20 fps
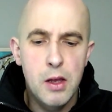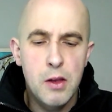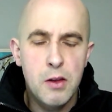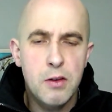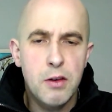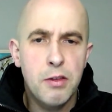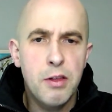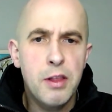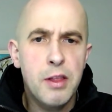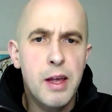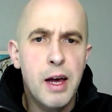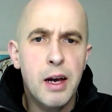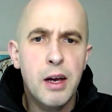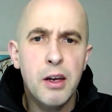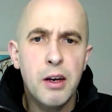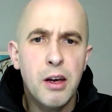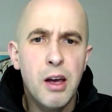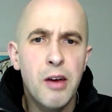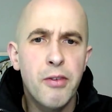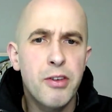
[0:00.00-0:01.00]
So I think that
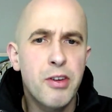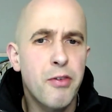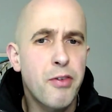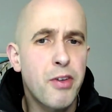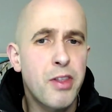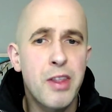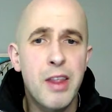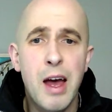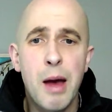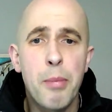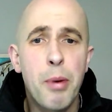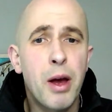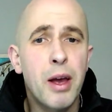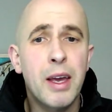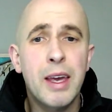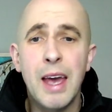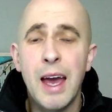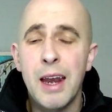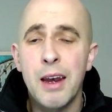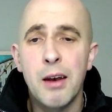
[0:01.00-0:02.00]
kind of covers everything there. But
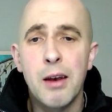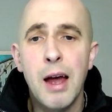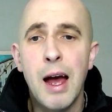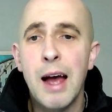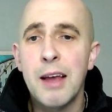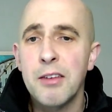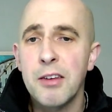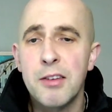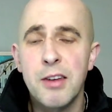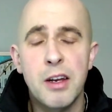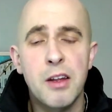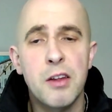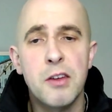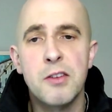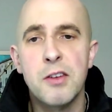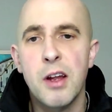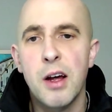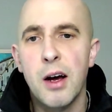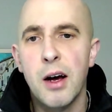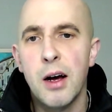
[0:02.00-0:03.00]
again, as I said at the
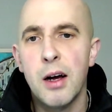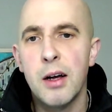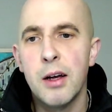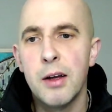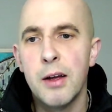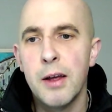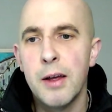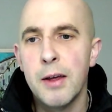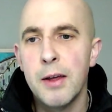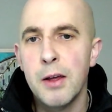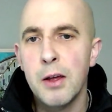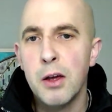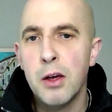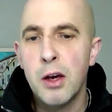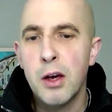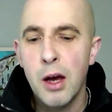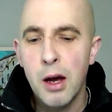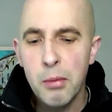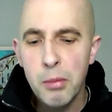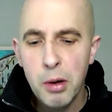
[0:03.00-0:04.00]
start,
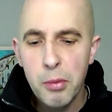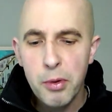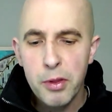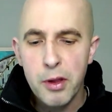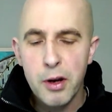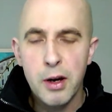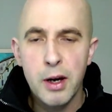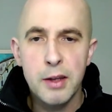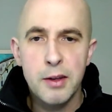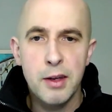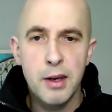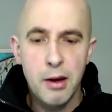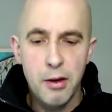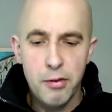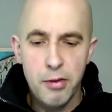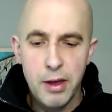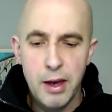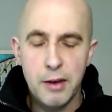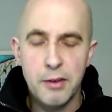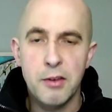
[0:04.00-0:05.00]
come up with an idea of
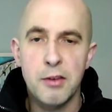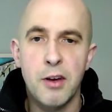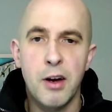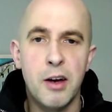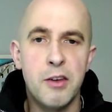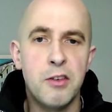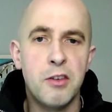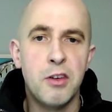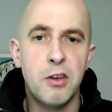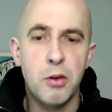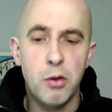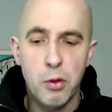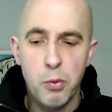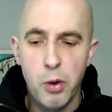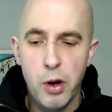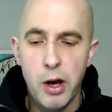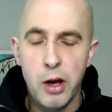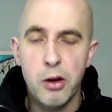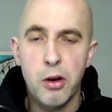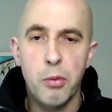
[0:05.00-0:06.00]
the exercises you want to
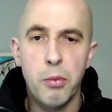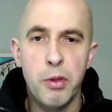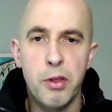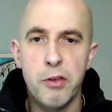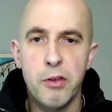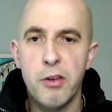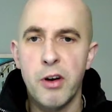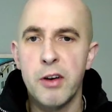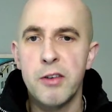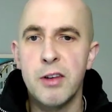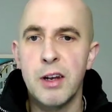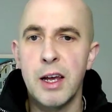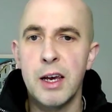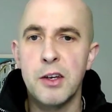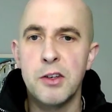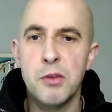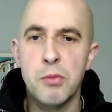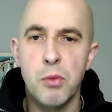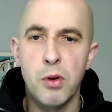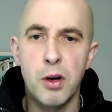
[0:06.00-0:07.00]
work on, with those
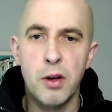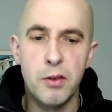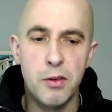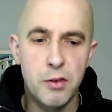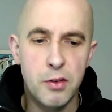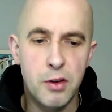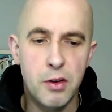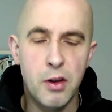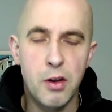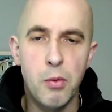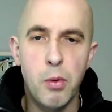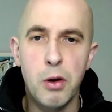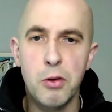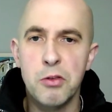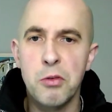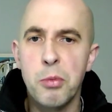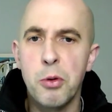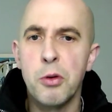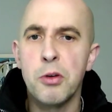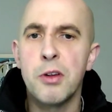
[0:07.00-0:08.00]
isolation ones and the
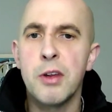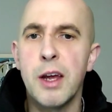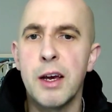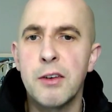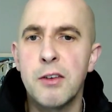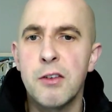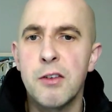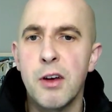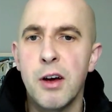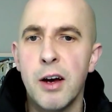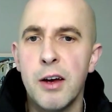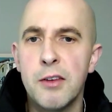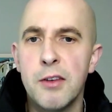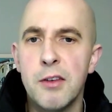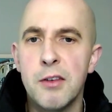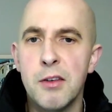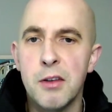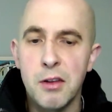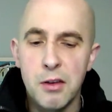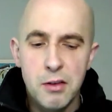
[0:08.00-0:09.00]
well-supported
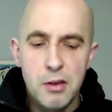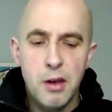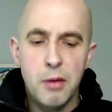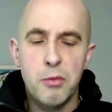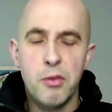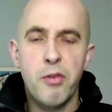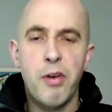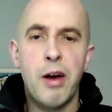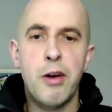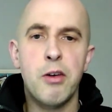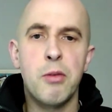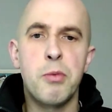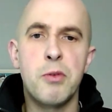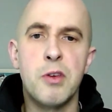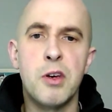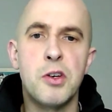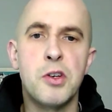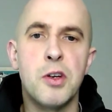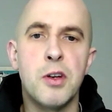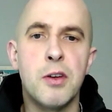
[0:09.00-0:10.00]
exercises in terms of how you're
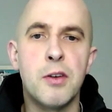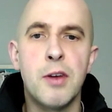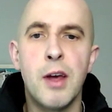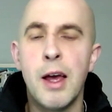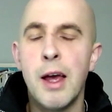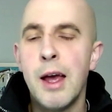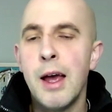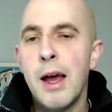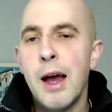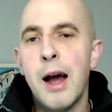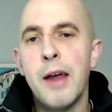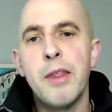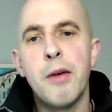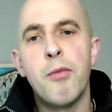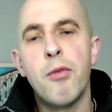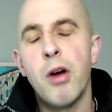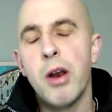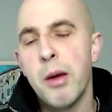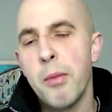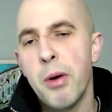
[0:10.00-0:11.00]
positioned, and then
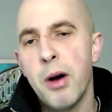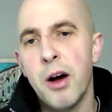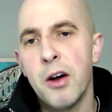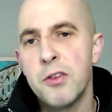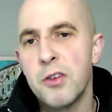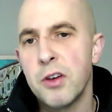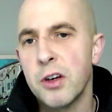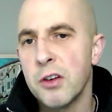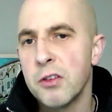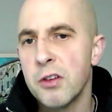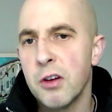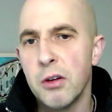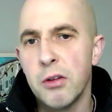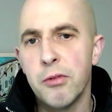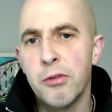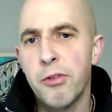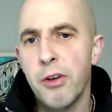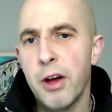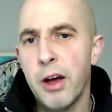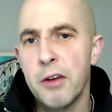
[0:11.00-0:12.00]
run it past your
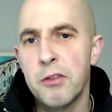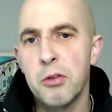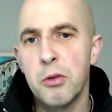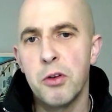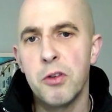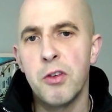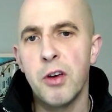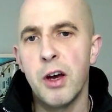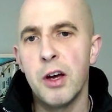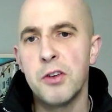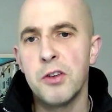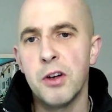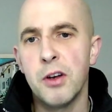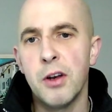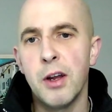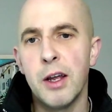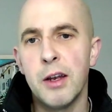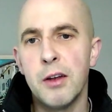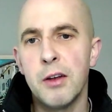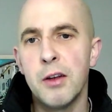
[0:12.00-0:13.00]
consultant first, or your
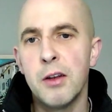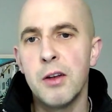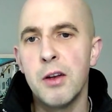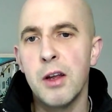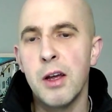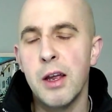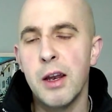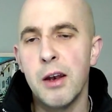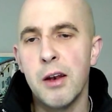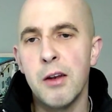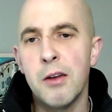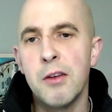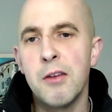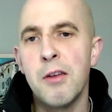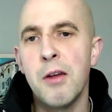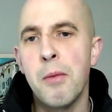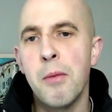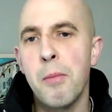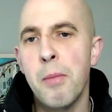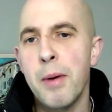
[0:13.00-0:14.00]
surgeon, and
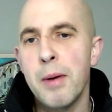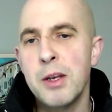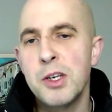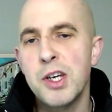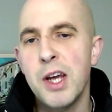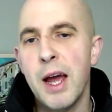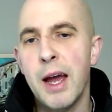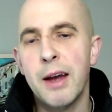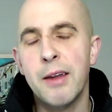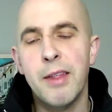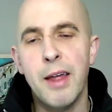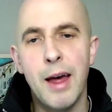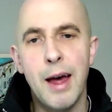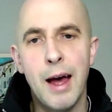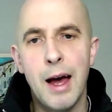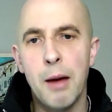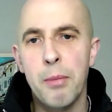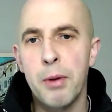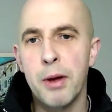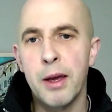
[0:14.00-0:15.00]
check they're
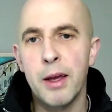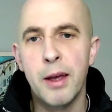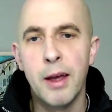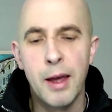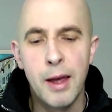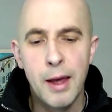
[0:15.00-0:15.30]
happy.